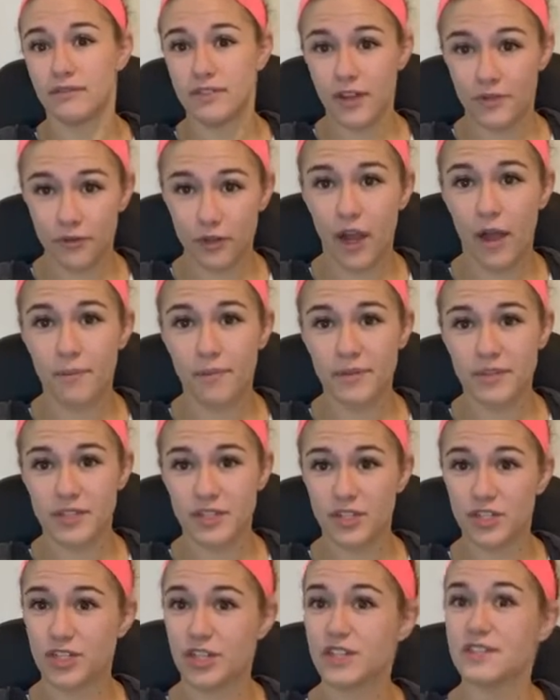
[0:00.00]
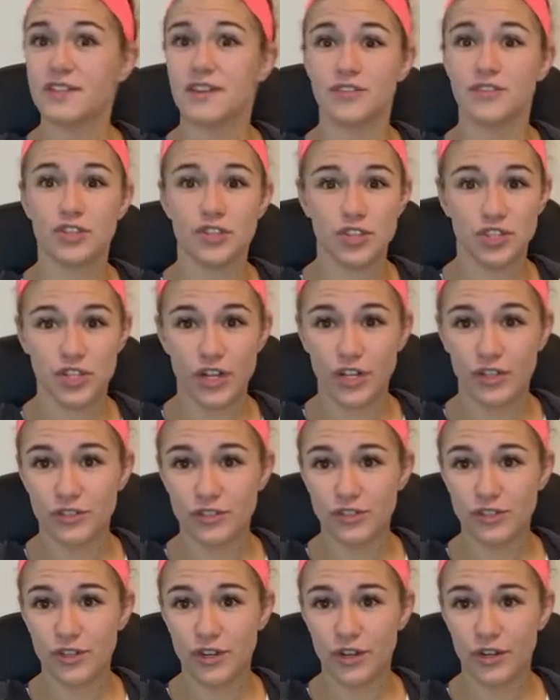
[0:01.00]
tougher competition such as
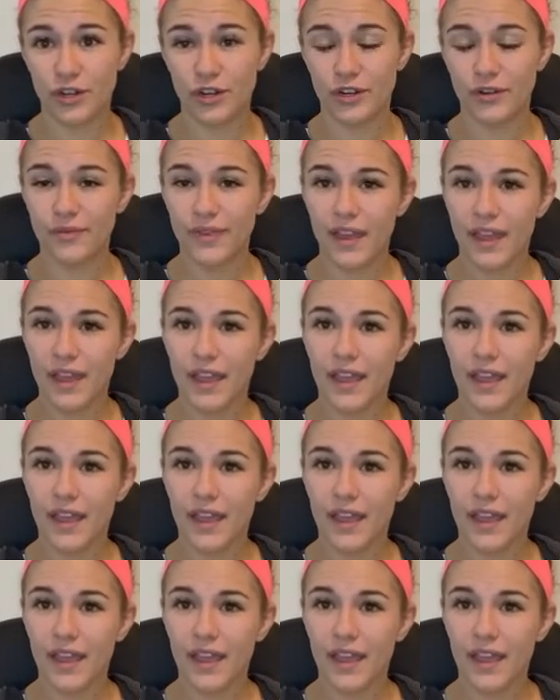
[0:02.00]
Jalen Turner